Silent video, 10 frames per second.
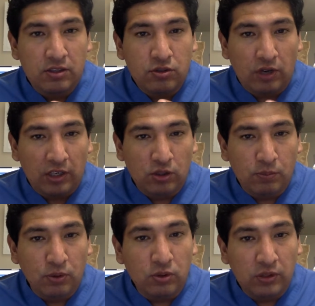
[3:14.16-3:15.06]
trying to
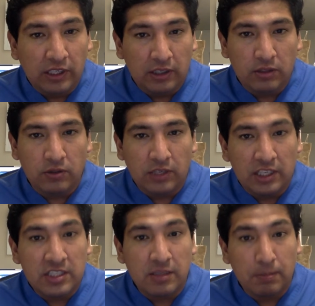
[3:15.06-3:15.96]
put together your
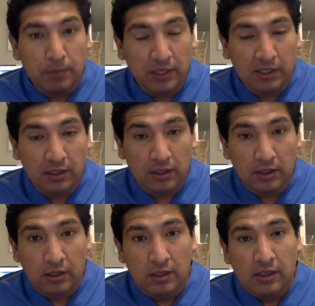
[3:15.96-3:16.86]
HMP,
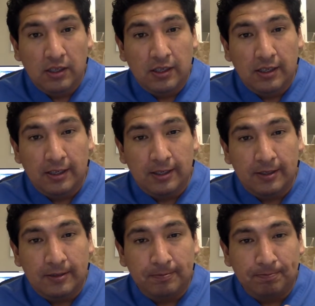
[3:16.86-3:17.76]

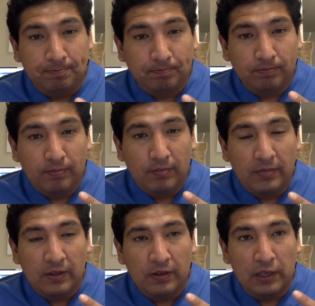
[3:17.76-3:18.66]
then
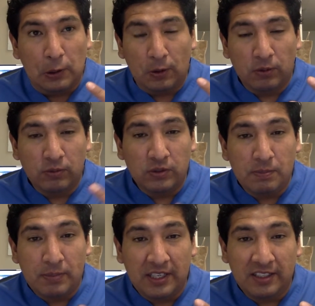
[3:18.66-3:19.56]
you come to the
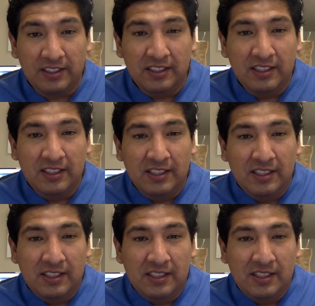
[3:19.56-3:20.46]
part
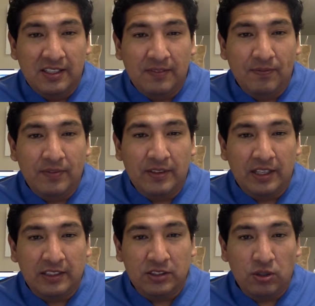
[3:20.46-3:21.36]

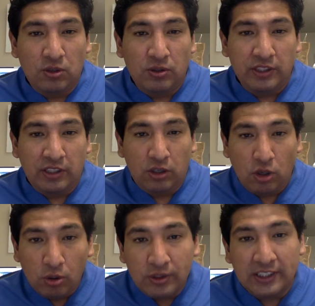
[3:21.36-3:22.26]
that's called the
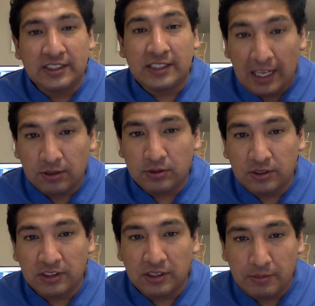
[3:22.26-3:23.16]
code status
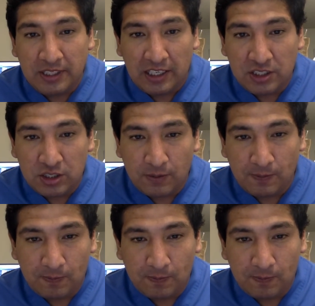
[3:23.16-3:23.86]
determination.